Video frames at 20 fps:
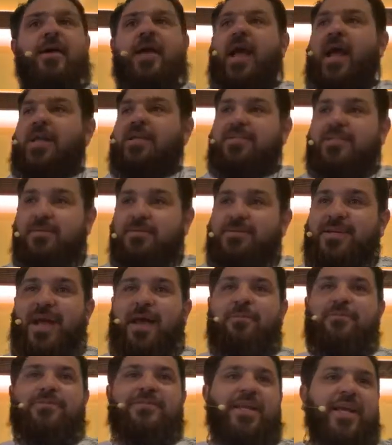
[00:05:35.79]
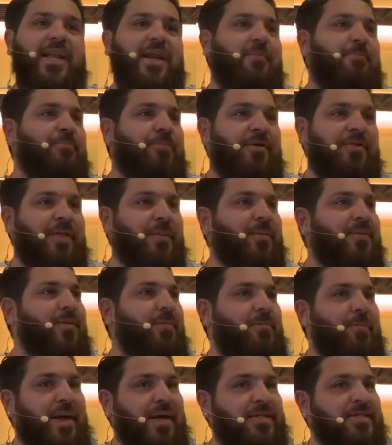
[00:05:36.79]
And sometimes they didn't put them in the
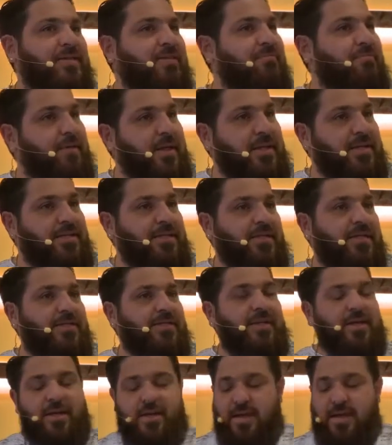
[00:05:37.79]
best of places.